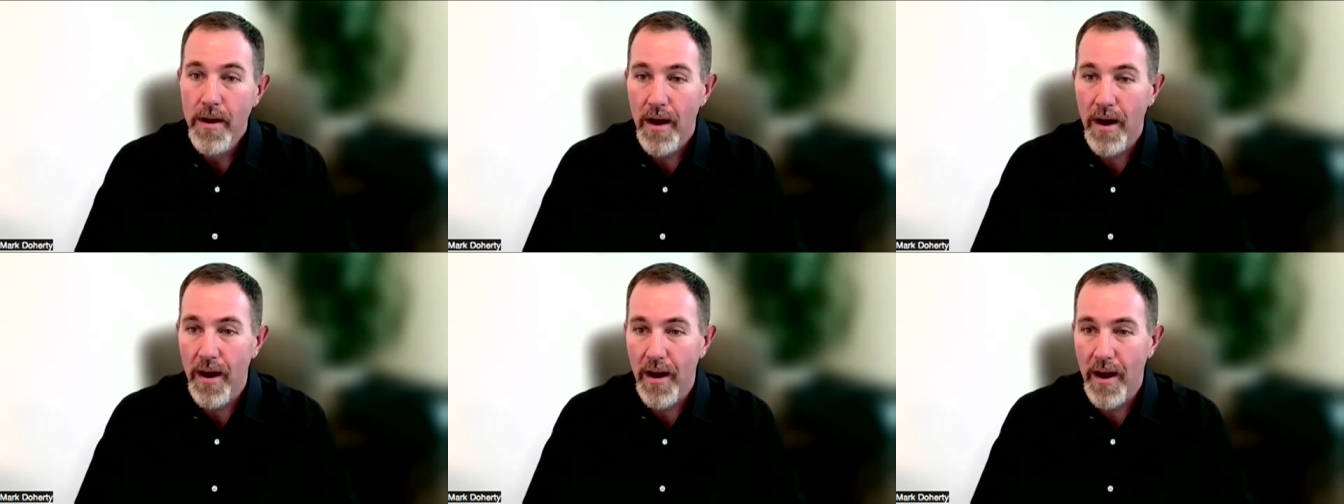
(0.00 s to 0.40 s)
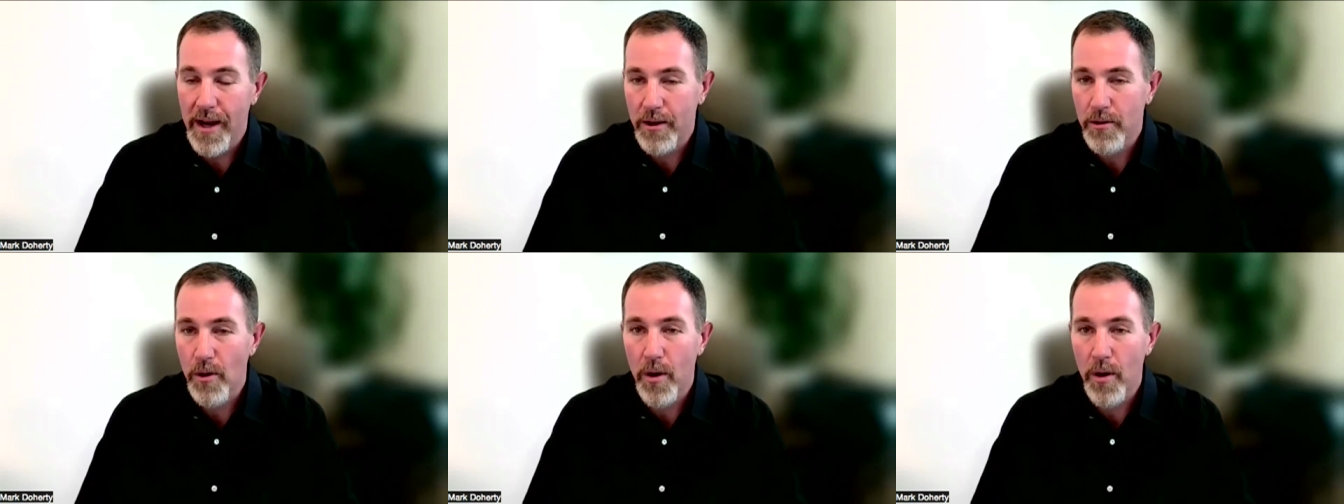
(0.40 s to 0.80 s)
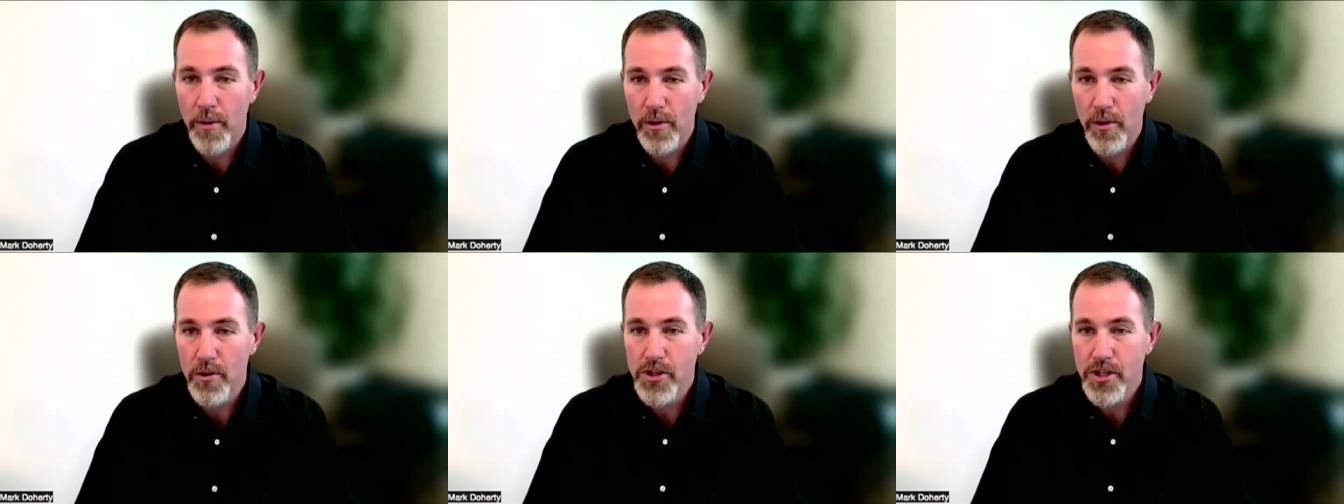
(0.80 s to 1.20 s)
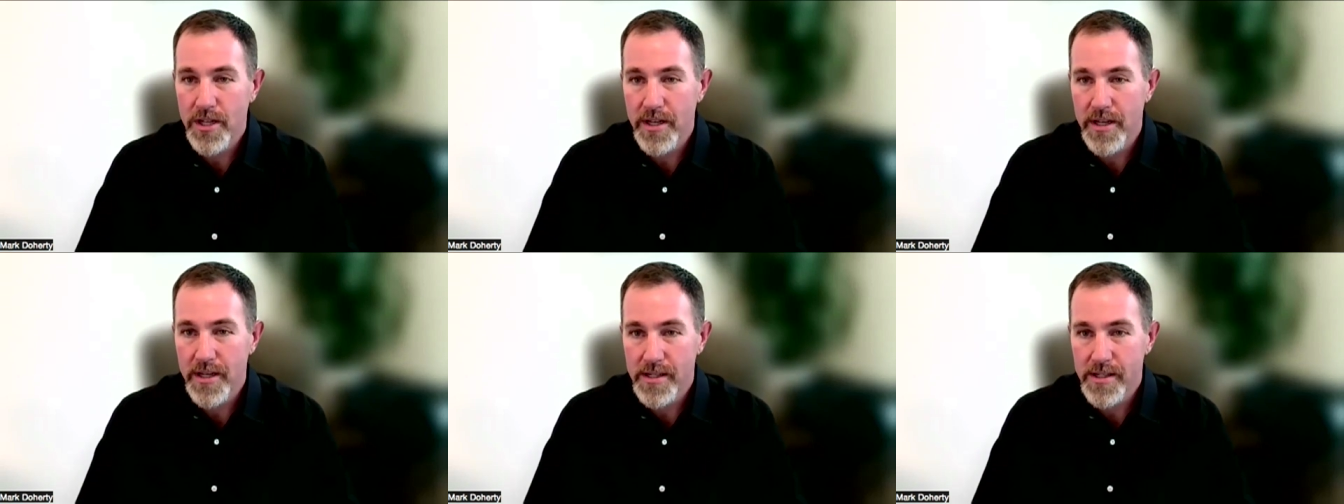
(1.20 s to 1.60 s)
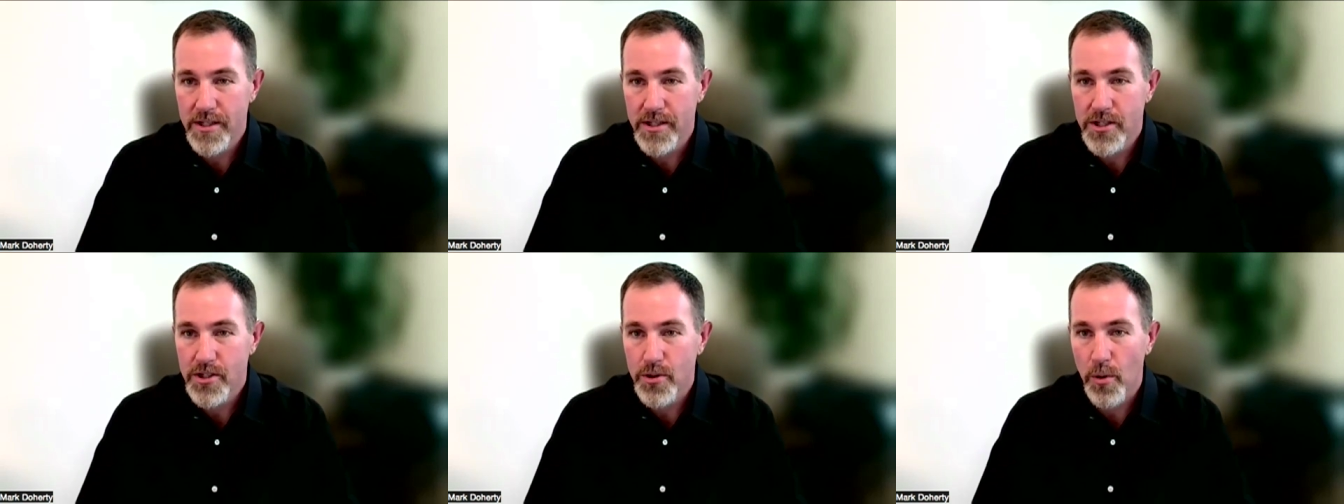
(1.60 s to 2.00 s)
uh, and Growing Belushi is
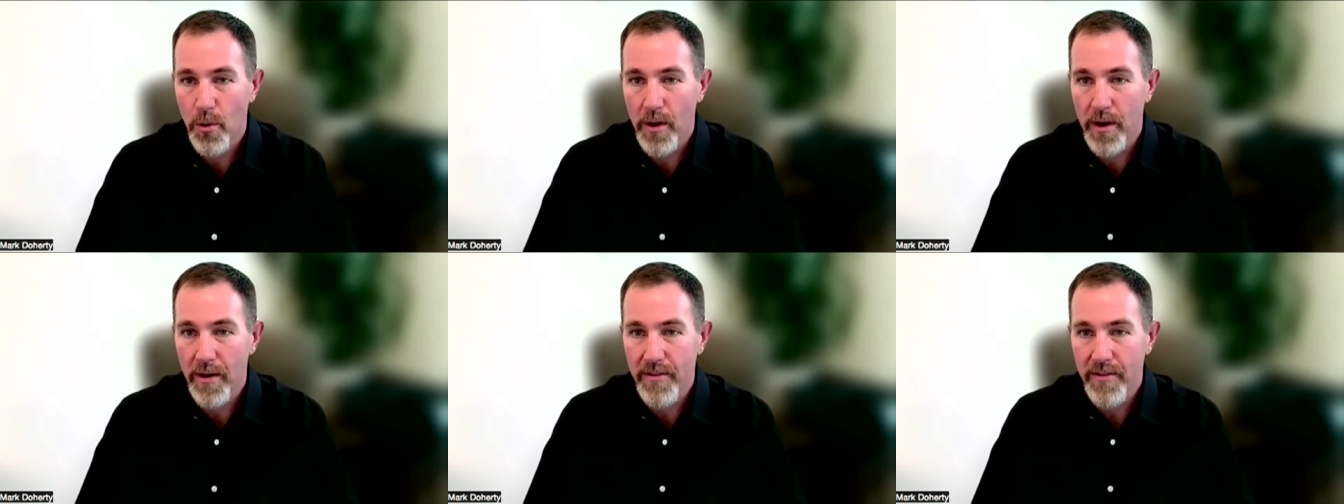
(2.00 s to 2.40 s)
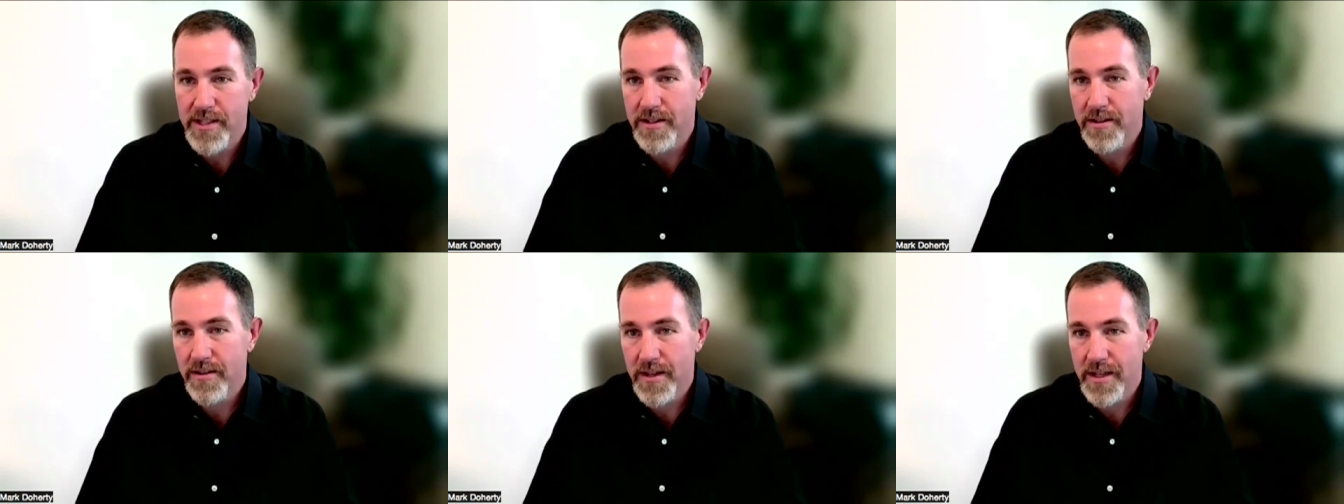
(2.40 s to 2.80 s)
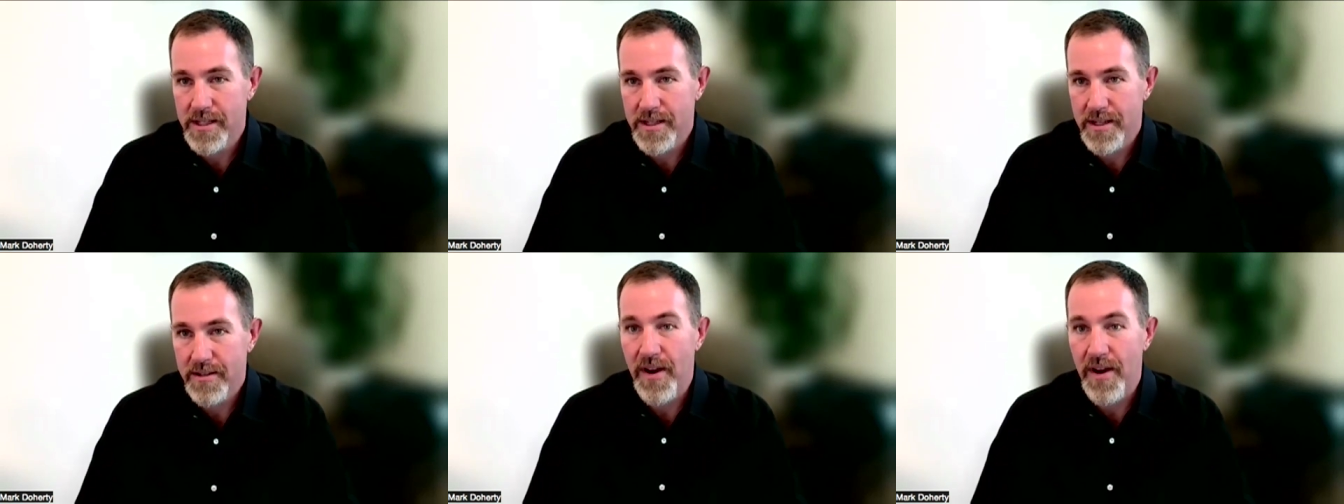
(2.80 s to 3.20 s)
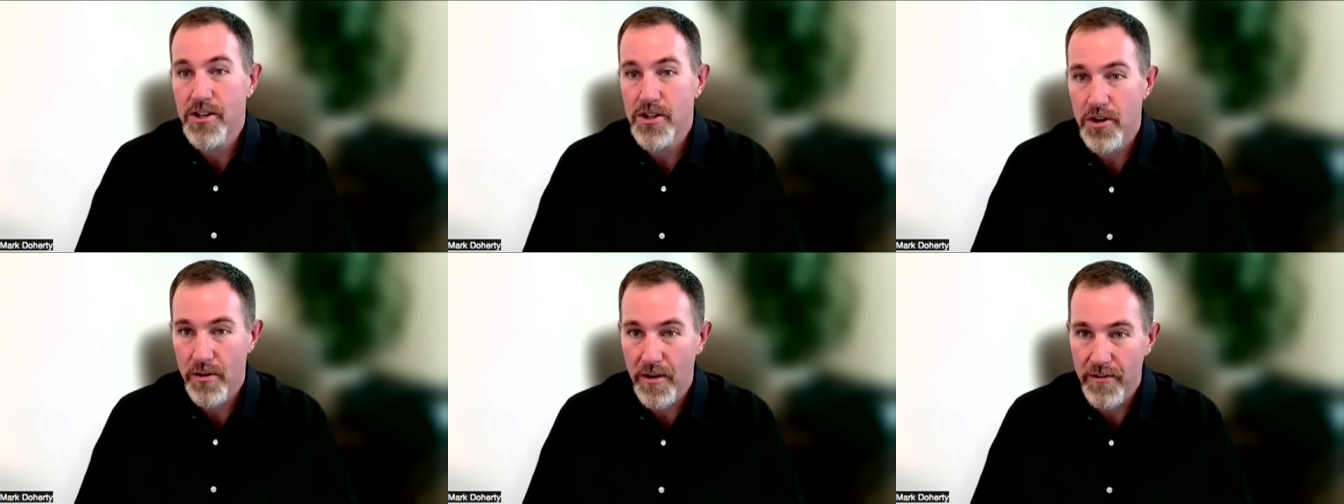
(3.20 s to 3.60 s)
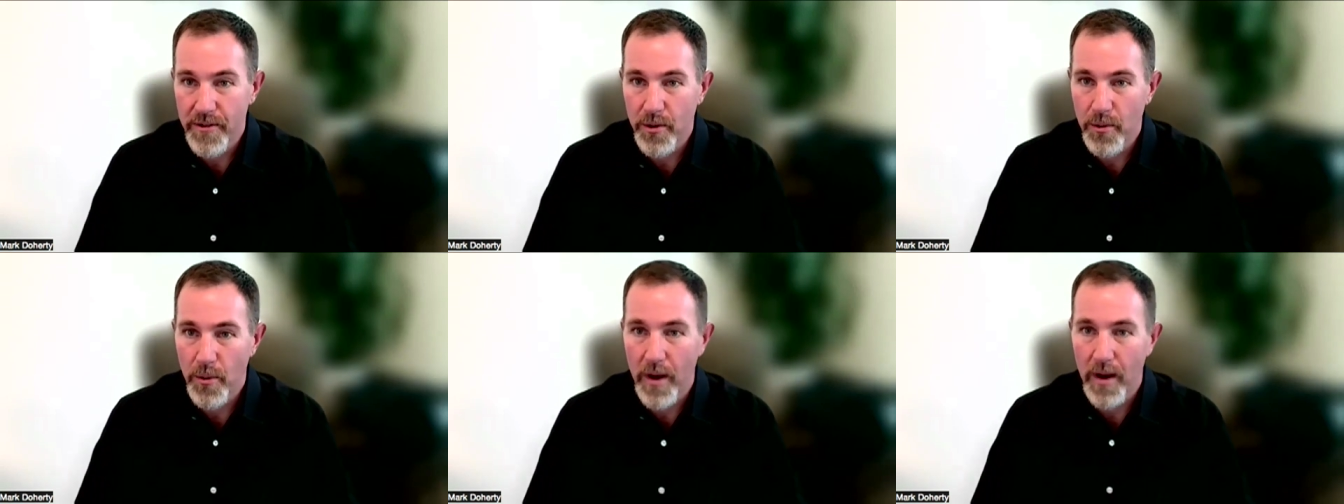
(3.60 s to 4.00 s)
the story of his his adventure, if
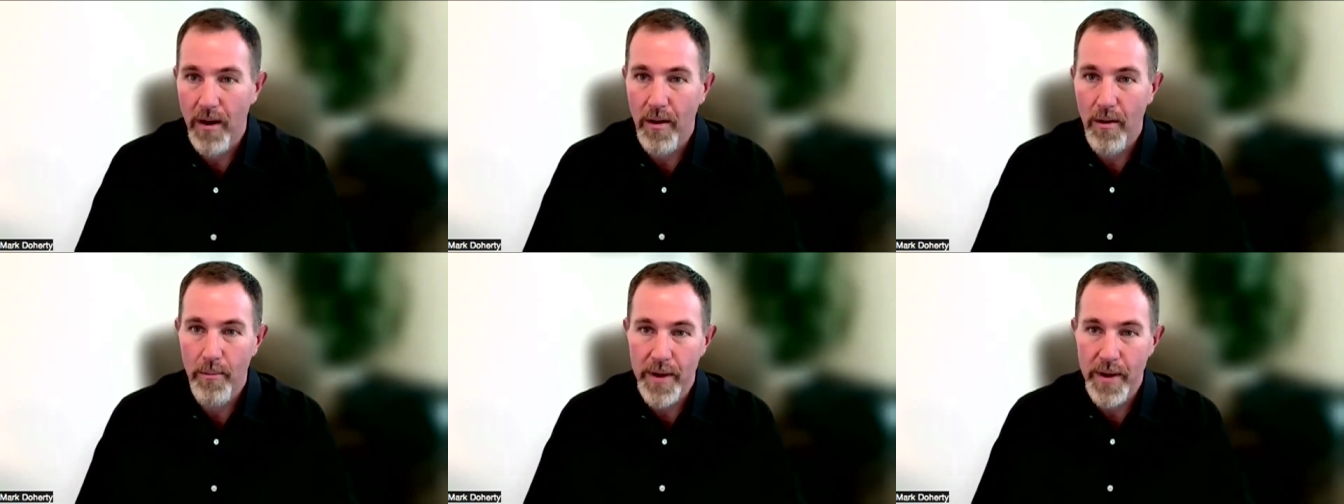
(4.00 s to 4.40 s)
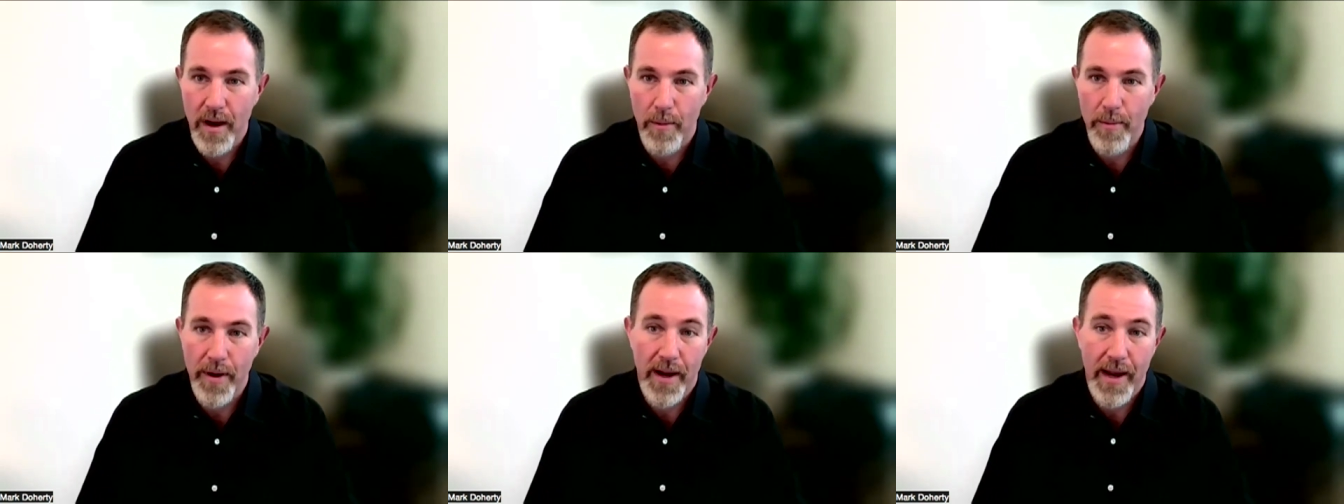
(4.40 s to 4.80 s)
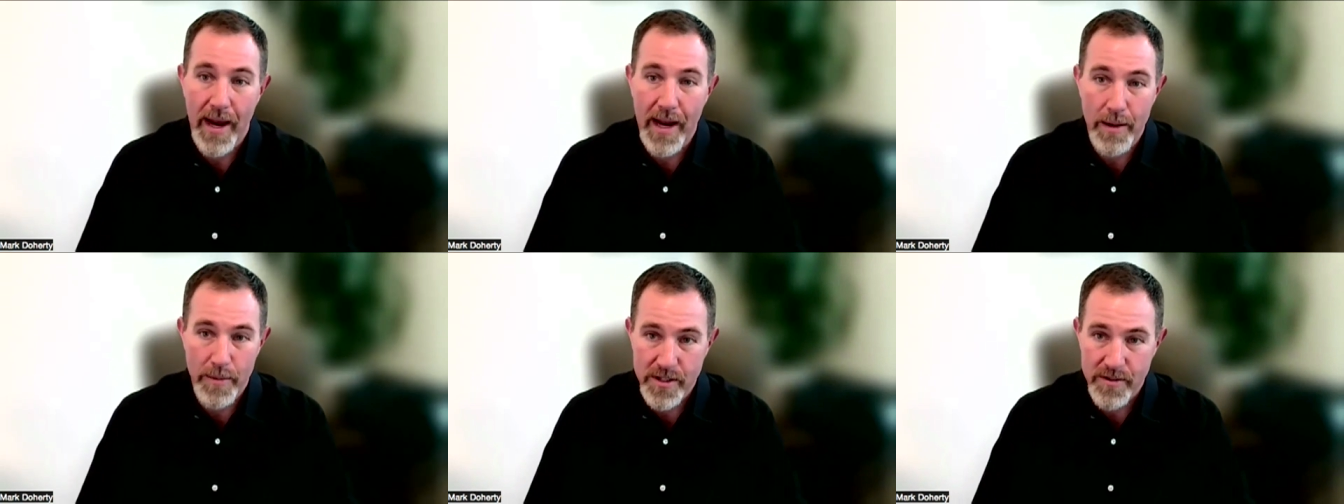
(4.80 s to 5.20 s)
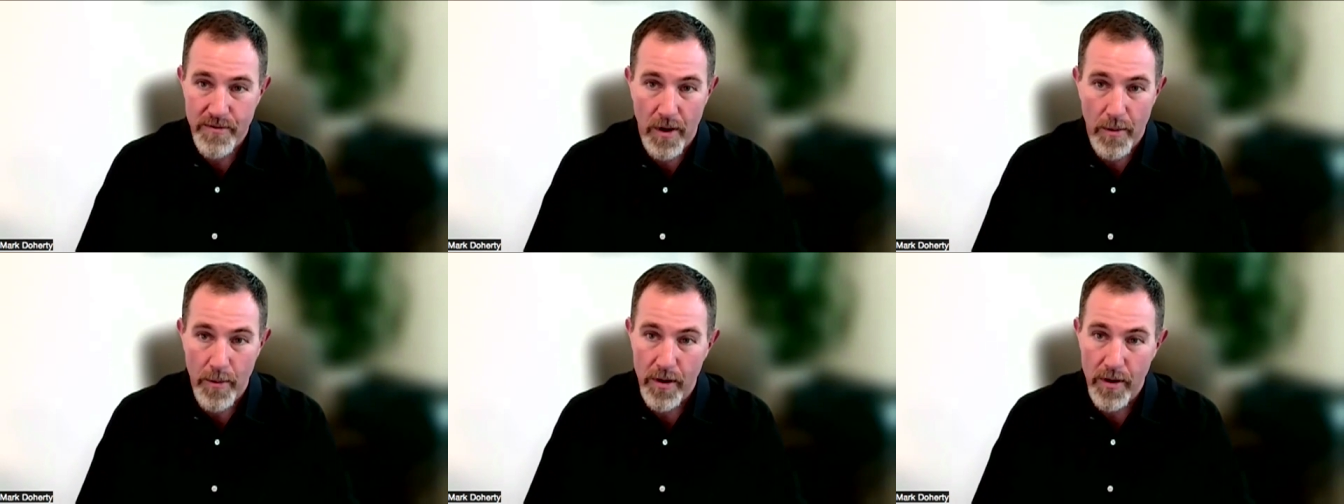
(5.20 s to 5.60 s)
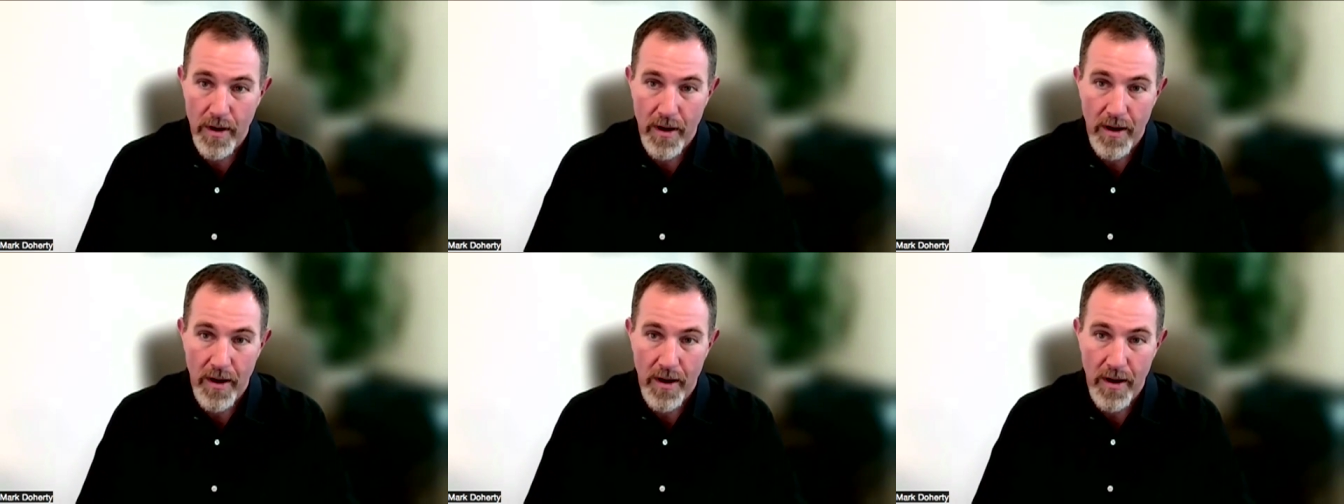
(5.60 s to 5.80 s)
you will, becoming a cannabis farmer.